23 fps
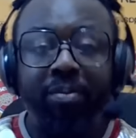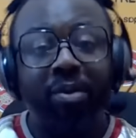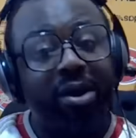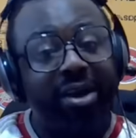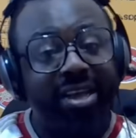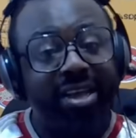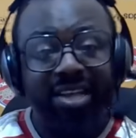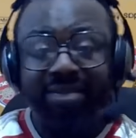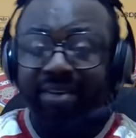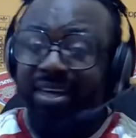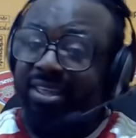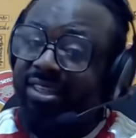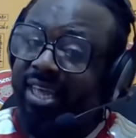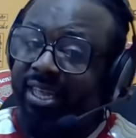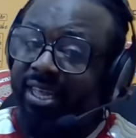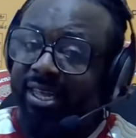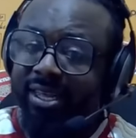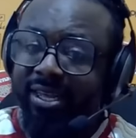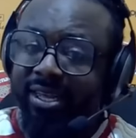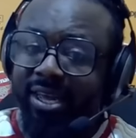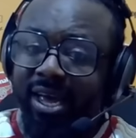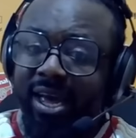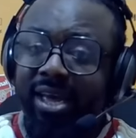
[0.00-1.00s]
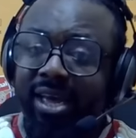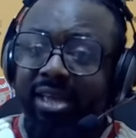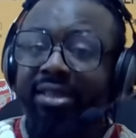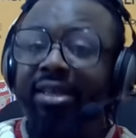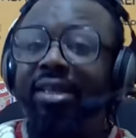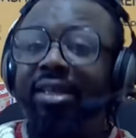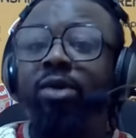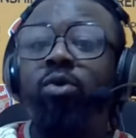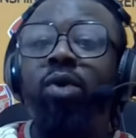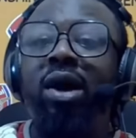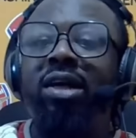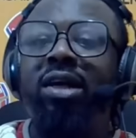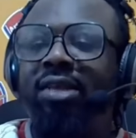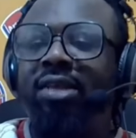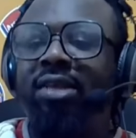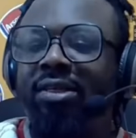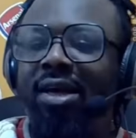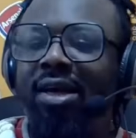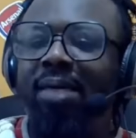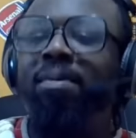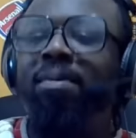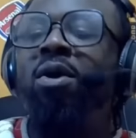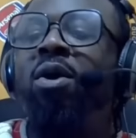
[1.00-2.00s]
but he never said it there. He said they go
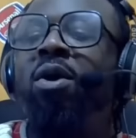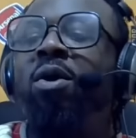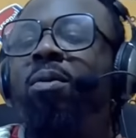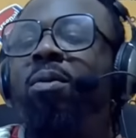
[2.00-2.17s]
assess him.